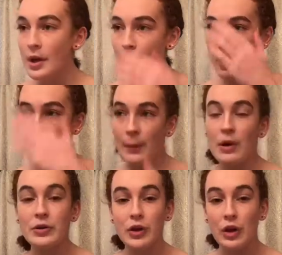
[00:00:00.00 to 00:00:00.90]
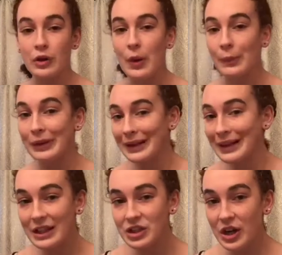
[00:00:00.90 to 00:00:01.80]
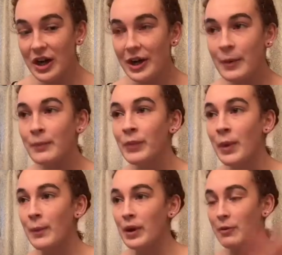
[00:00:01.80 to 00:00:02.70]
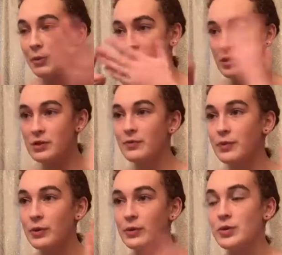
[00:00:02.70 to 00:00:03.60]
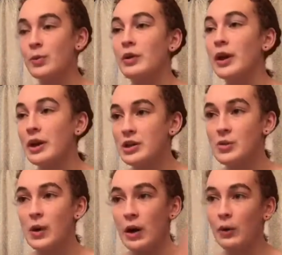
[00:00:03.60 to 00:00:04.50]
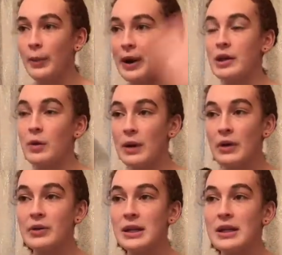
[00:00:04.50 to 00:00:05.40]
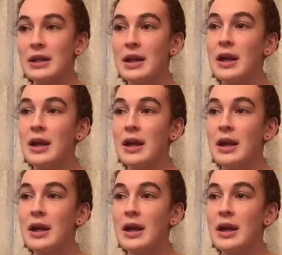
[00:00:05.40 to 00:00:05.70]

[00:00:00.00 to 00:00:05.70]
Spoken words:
My eyebrows aren't completely dry, but I've put on some more layers, so I'll paint around it